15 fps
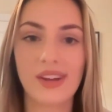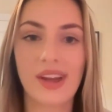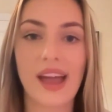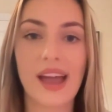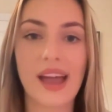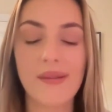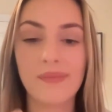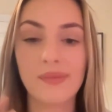
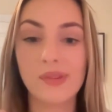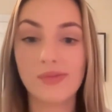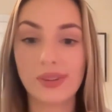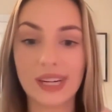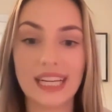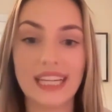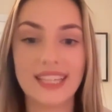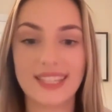
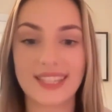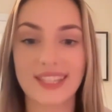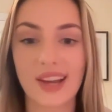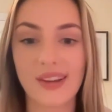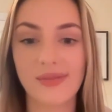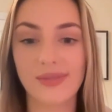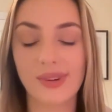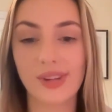really
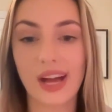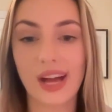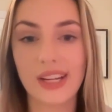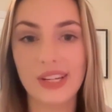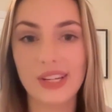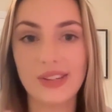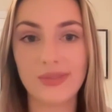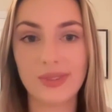insightful and
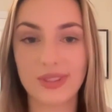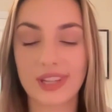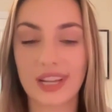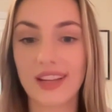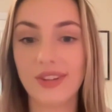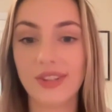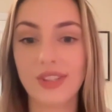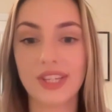useful
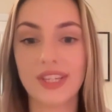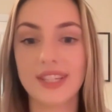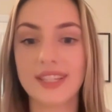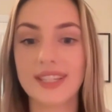solutions